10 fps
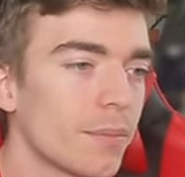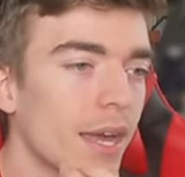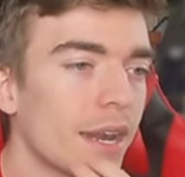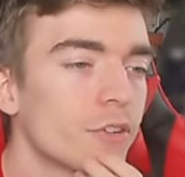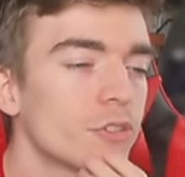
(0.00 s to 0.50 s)

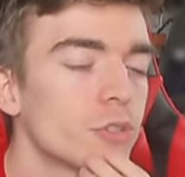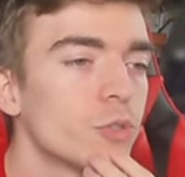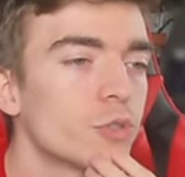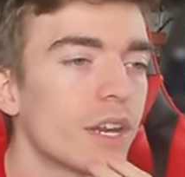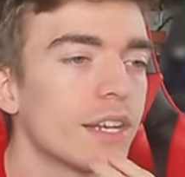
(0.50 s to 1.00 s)
And I got
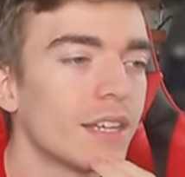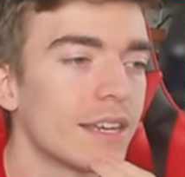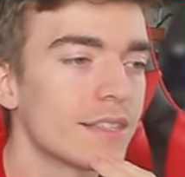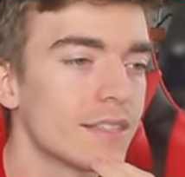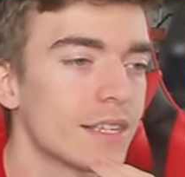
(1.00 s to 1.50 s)
2 trading
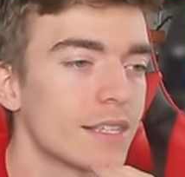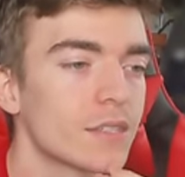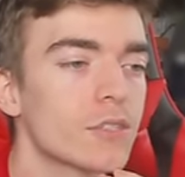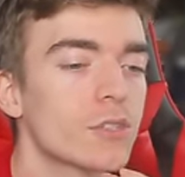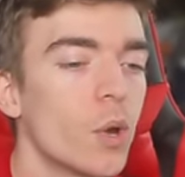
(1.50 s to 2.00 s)

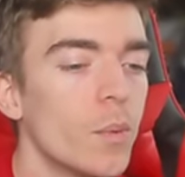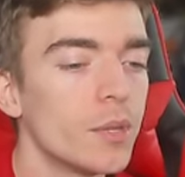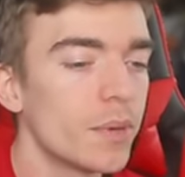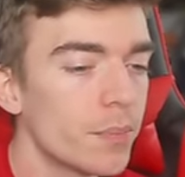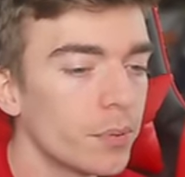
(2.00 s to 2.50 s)
licenses. So
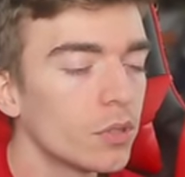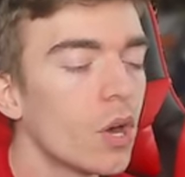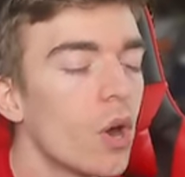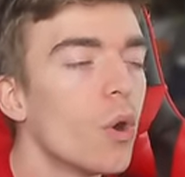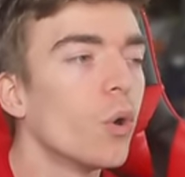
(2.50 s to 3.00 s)
many people
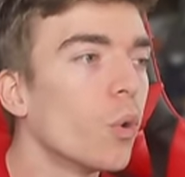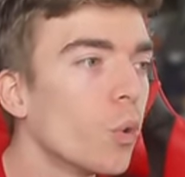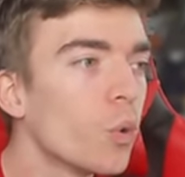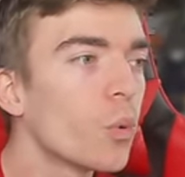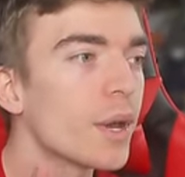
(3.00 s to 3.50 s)

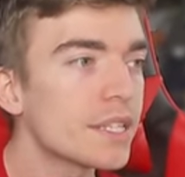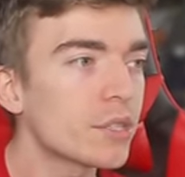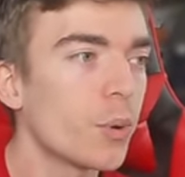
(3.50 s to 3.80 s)
always